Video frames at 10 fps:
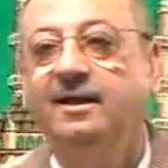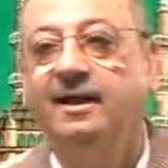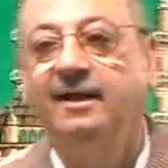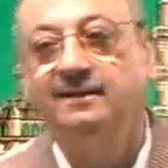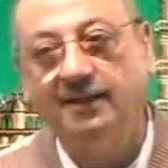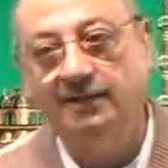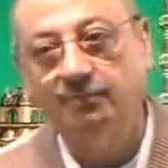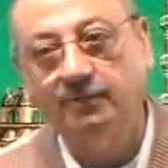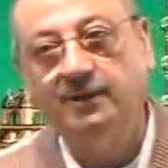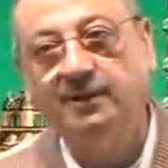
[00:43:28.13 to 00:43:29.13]
and then
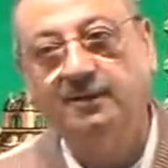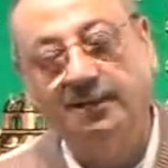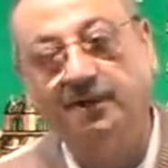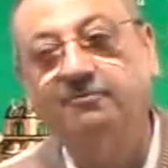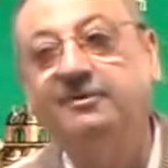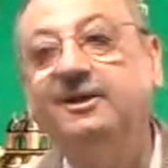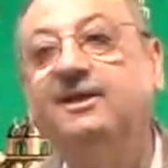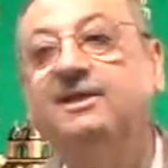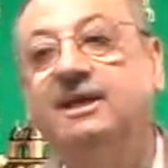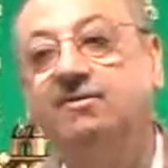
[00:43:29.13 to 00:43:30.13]
we can feel
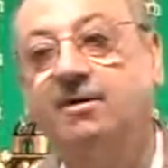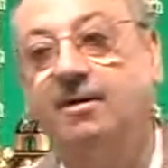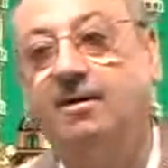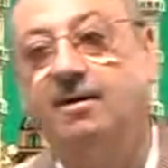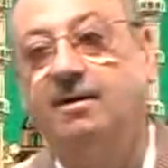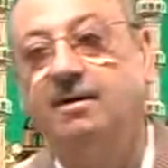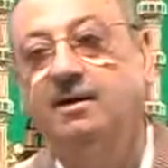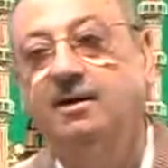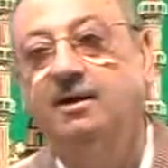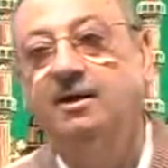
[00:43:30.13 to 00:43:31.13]
it in our heart.
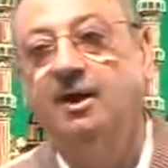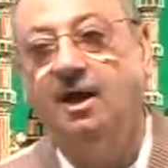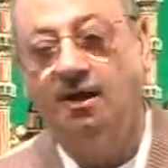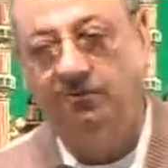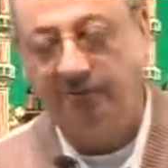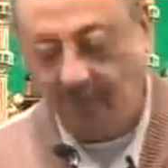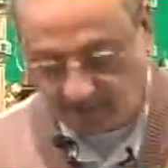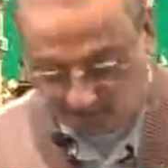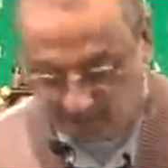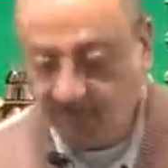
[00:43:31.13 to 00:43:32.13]

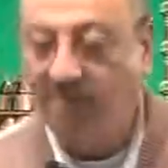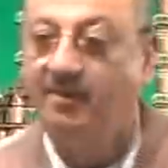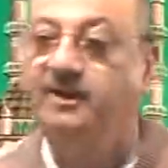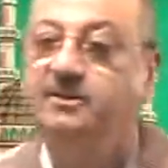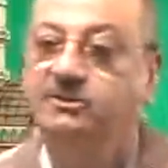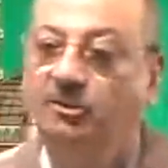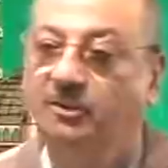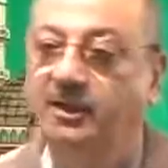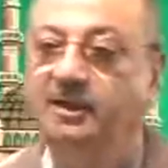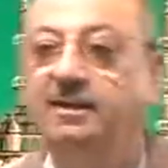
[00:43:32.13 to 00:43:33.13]
After you have understood
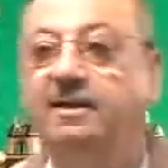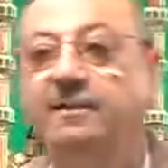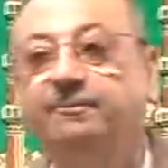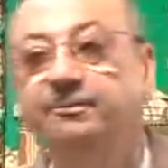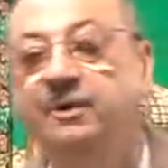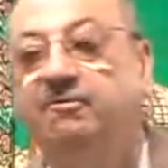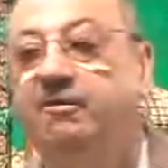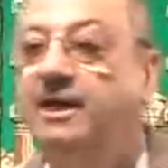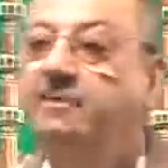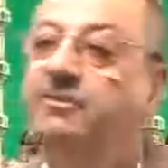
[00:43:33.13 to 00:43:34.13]
it,
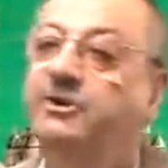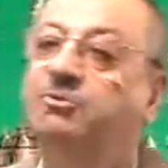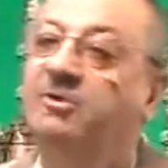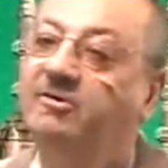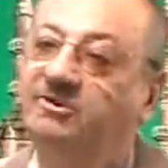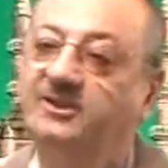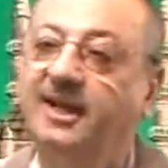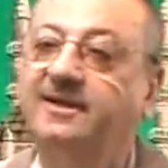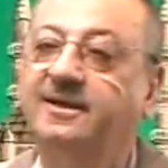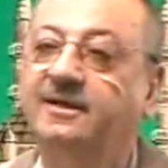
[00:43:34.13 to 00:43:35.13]
whenever you will
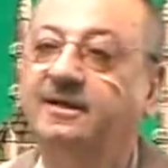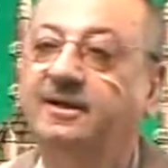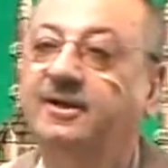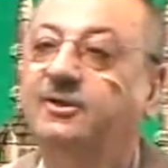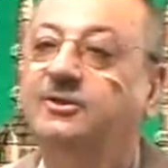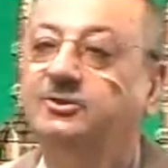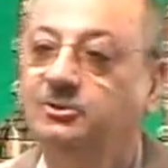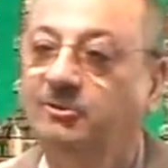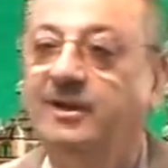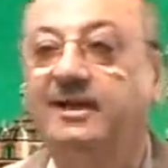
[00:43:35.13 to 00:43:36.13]
recite it,
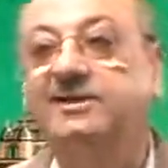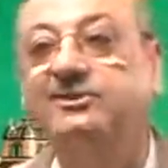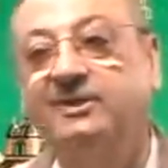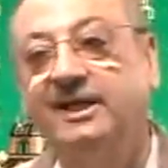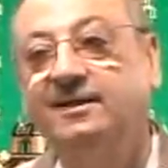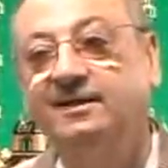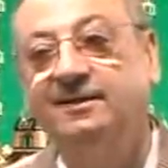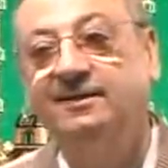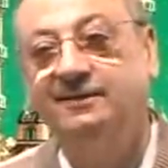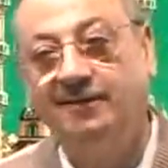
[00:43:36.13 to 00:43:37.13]
you will understand
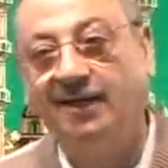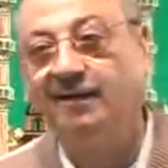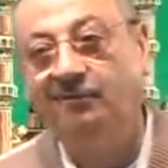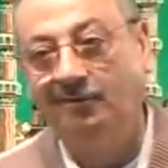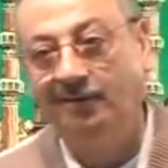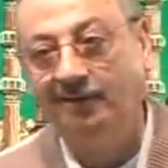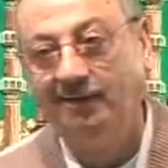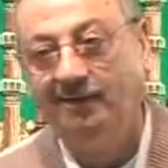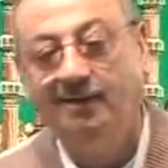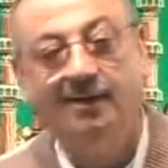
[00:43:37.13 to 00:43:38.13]
directly.
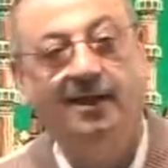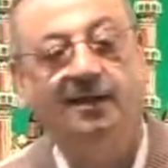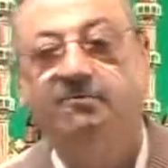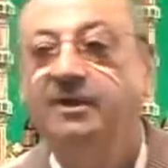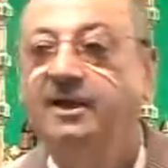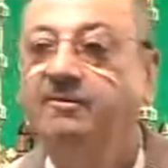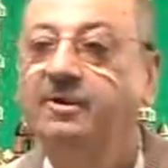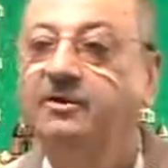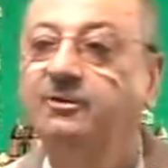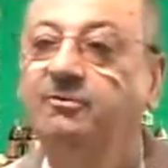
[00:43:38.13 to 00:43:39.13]
And
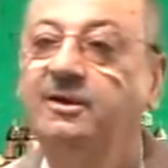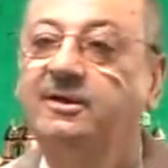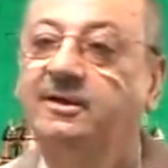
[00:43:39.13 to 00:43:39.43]
whenever you will